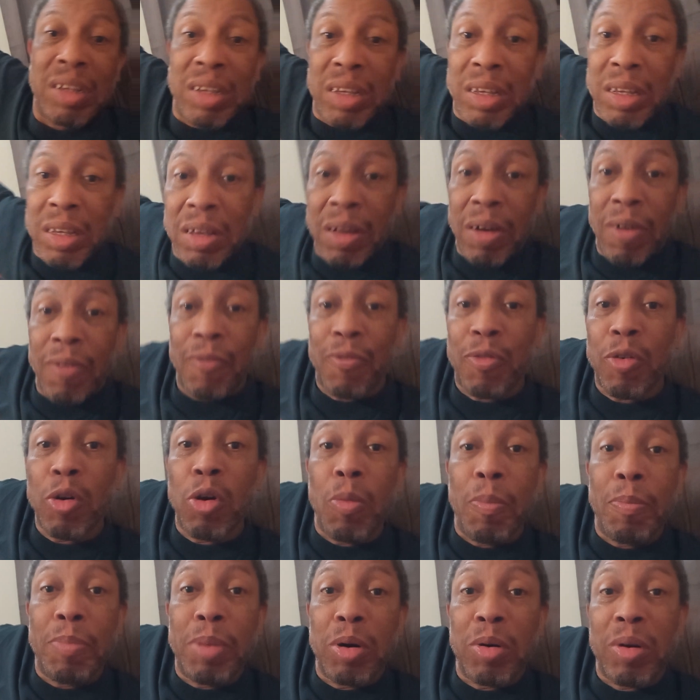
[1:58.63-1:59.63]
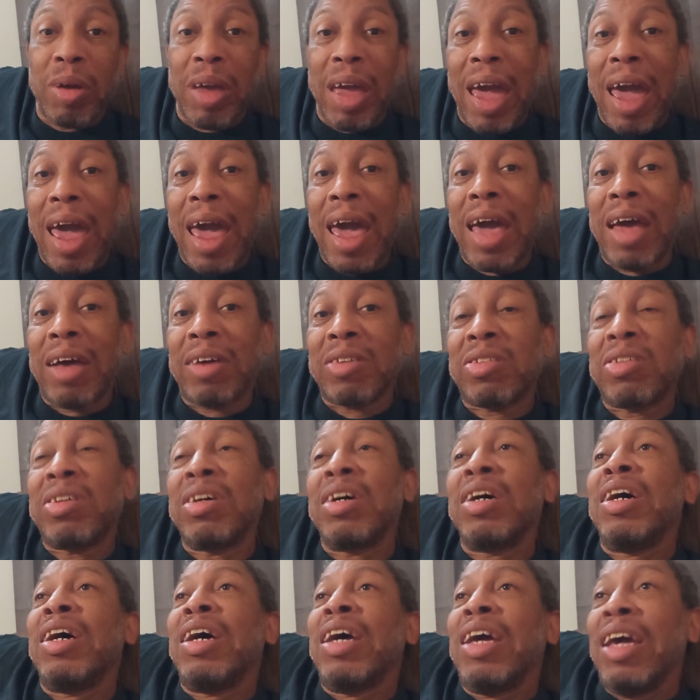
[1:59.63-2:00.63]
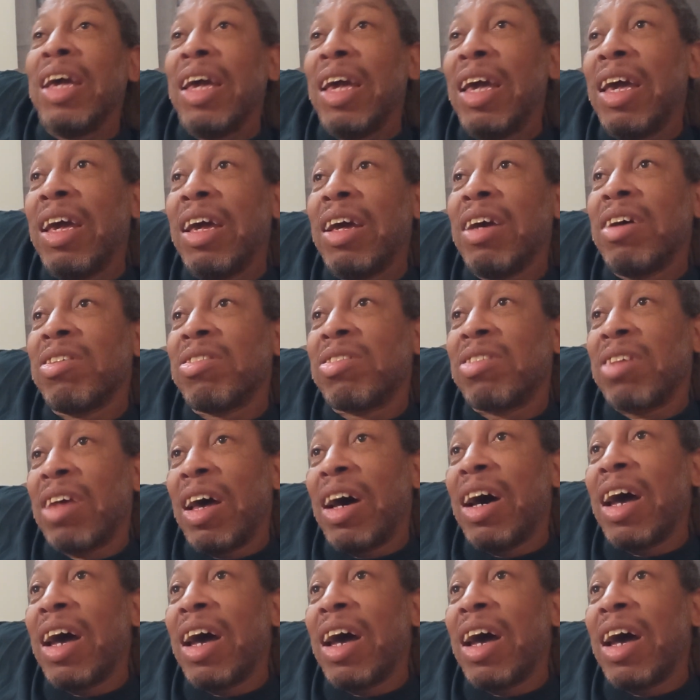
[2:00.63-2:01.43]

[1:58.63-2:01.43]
fruit booty ass is an